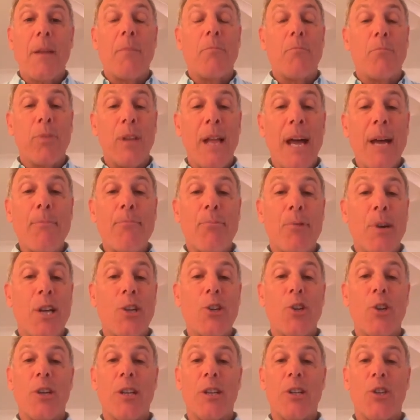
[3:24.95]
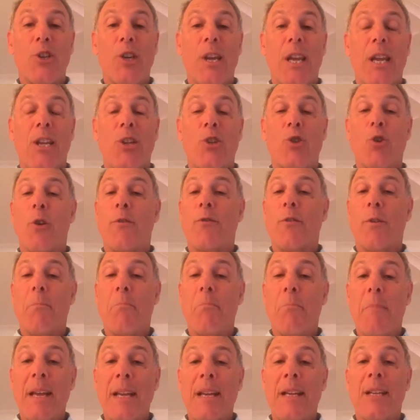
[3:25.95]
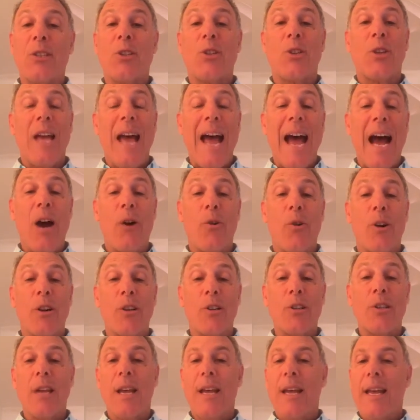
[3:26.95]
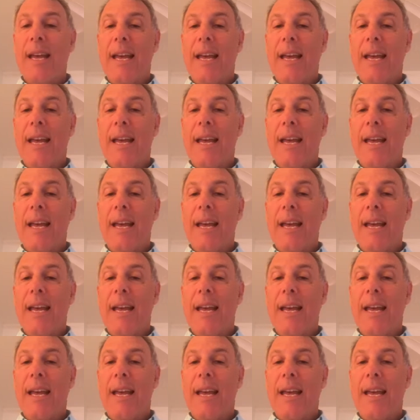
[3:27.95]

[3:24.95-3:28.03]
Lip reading: Blood pressure can change over minutes to hours,